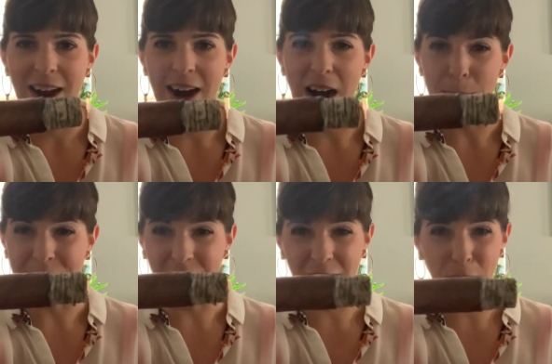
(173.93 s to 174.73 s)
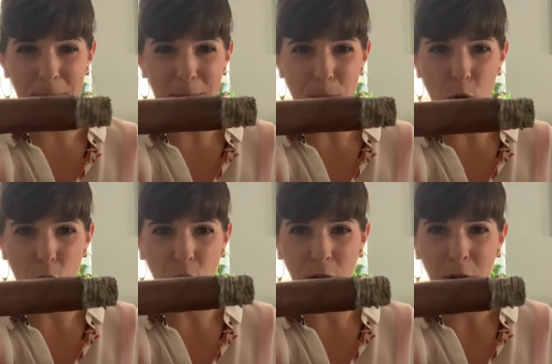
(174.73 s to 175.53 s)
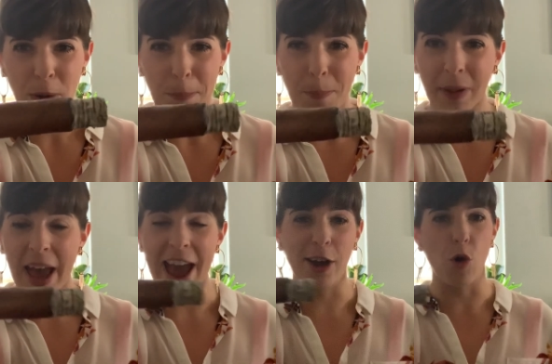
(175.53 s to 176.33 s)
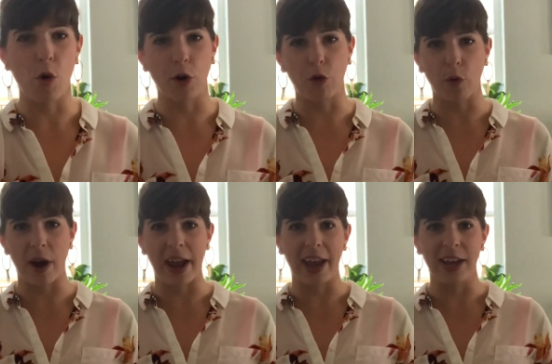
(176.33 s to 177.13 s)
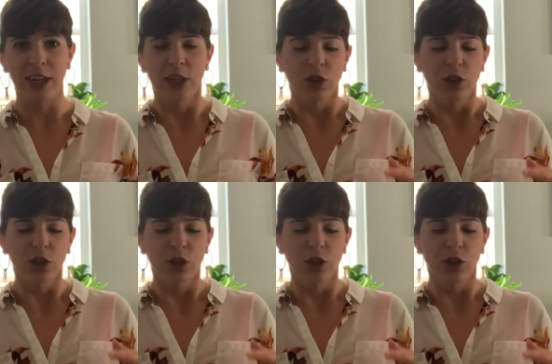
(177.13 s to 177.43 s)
It's a little bit more black or gray.